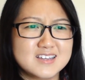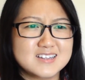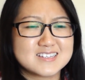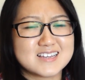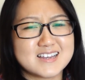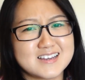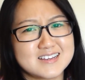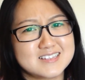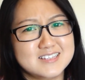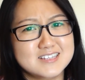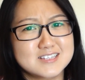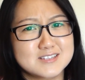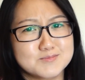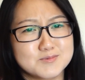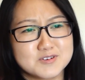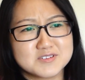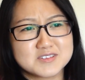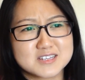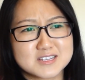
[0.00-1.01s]
Taxi is the
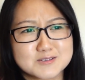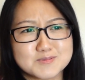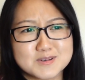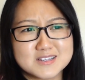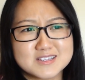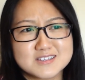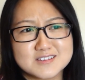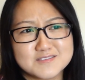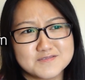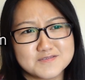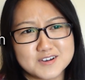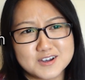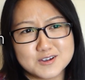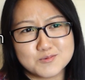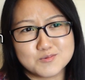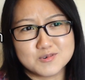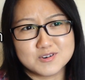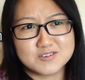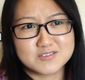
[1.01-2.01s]
most expensive. I
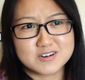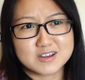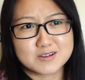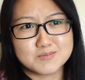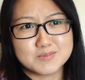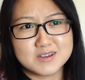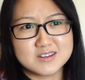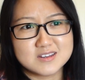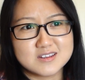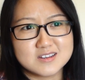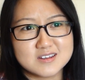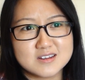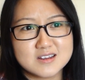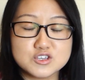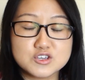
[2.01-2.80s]
wouldn't recommend it.